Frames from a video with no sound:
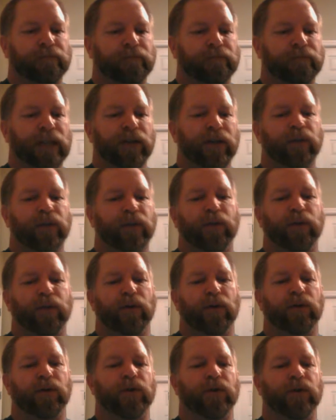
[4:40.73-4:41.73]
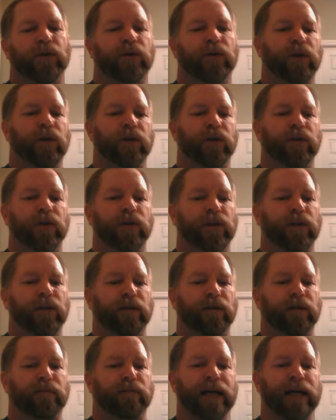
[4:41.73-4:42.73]
This produces
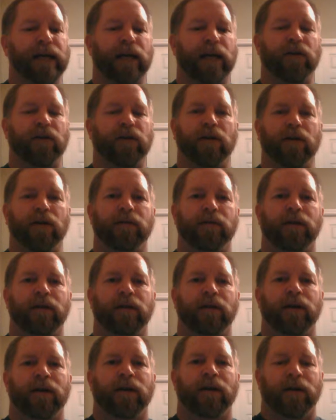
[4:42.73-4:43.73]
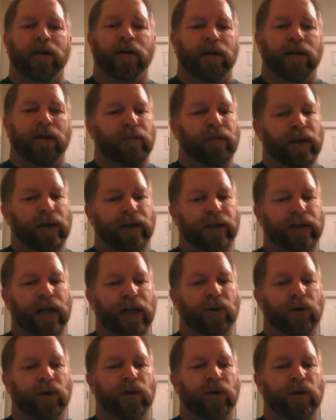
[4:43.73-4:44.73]
consistent behavior, but
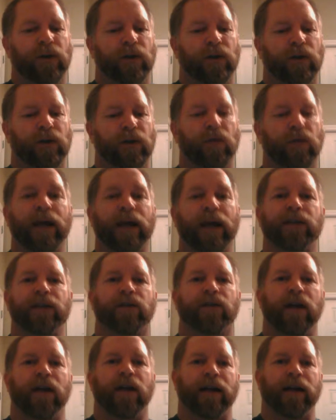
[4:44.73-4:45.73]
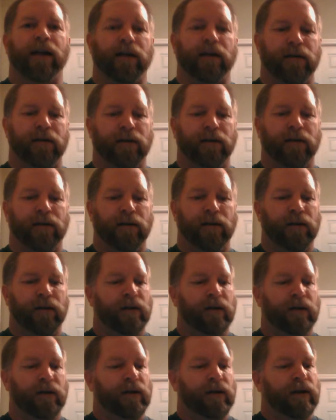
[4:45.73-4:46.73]
entails great strain.
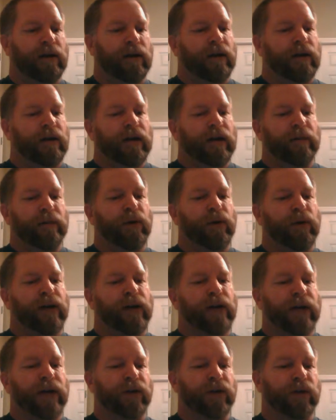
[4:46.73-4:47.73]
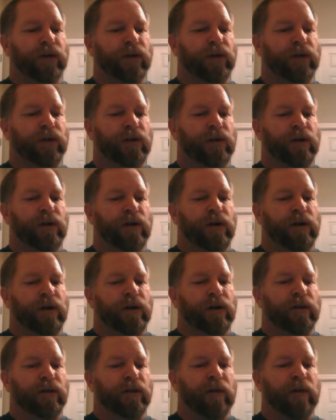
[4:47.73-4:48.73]
In both cases,
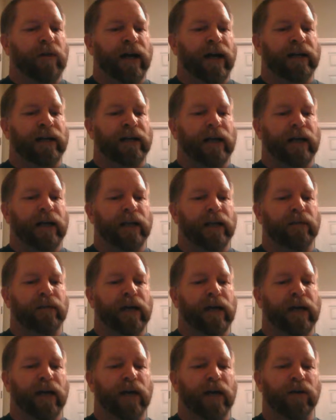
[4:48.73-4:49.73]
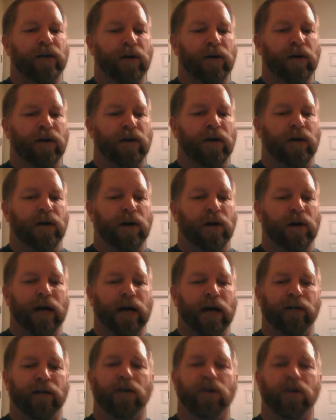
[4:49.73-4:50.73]
the mind and the behavior are
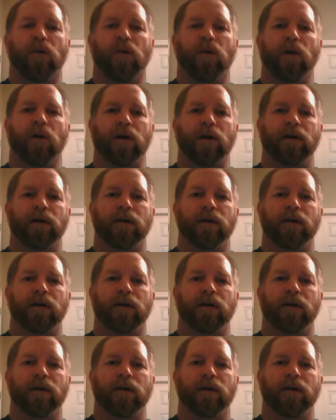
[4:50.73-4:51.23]
out of accord,